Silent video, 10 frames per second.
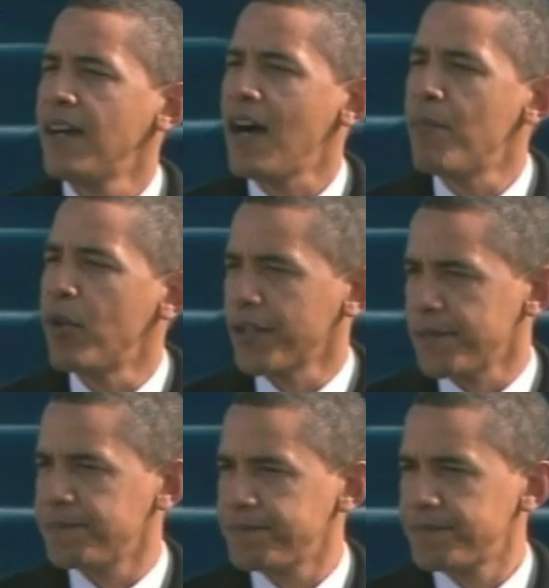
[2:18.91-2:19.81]

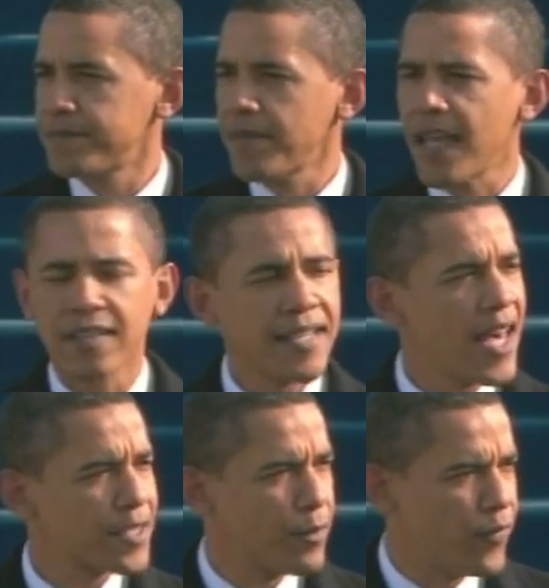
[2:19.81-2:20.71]
humbled by the
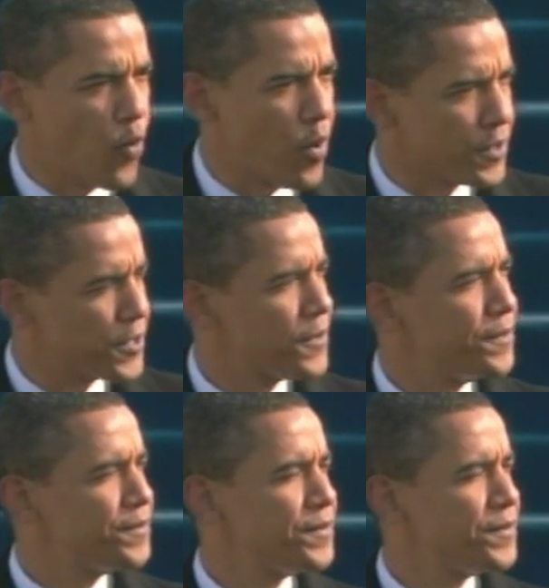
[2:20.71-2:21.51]
task before us,